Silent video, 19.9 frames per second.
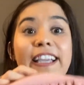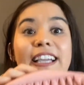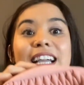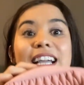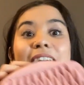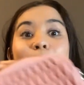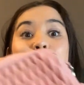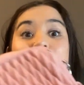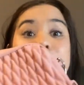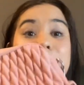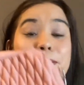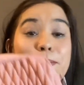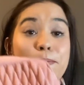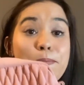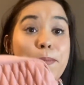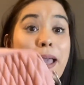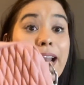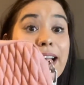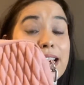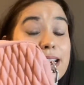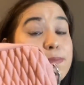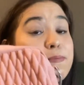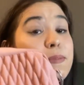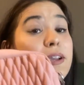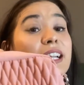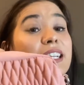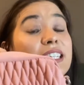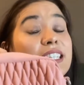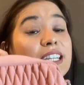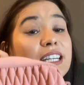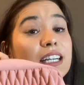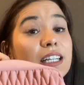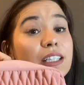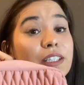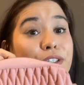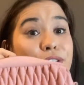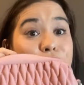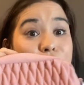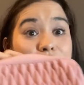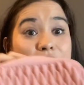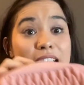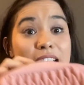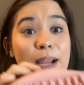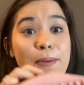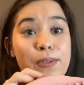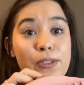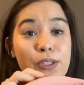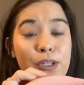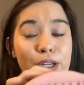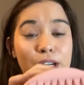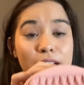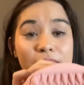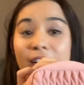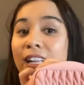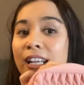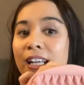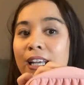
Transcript: It comes in many, many colors on Amazon